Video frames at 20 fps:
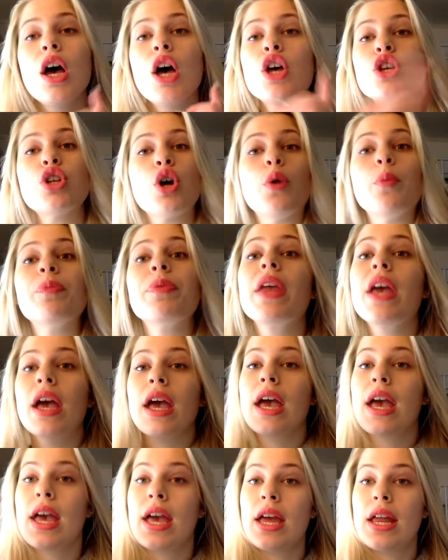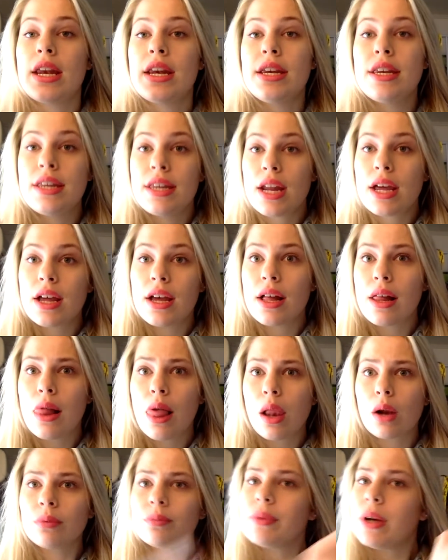So
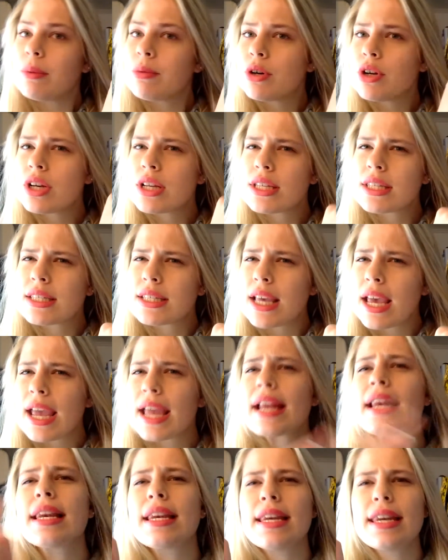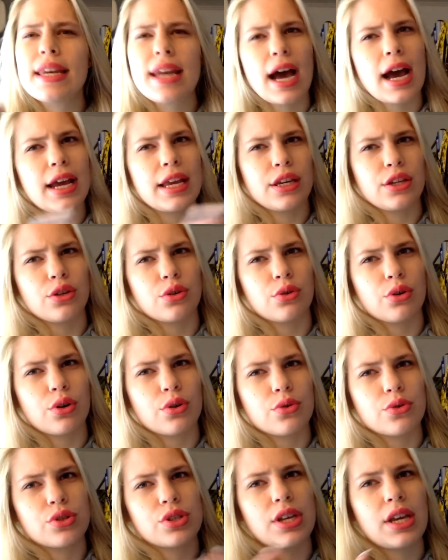no, I'm gonna say
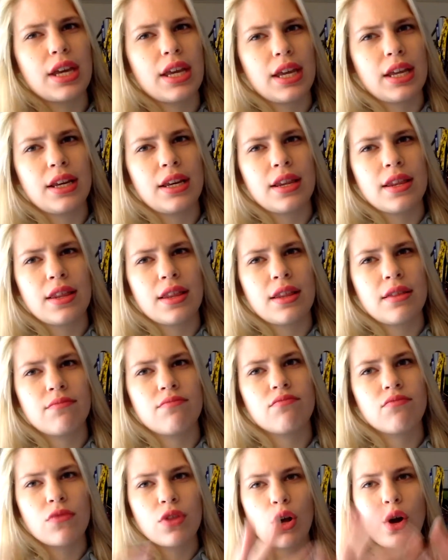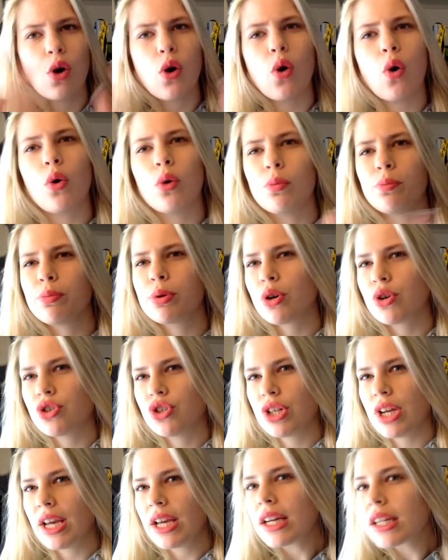€9 in the whole
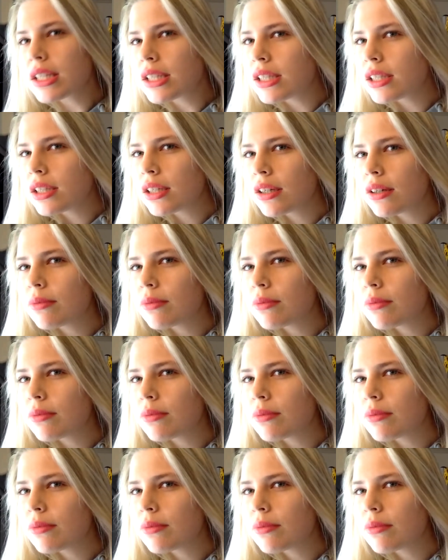project,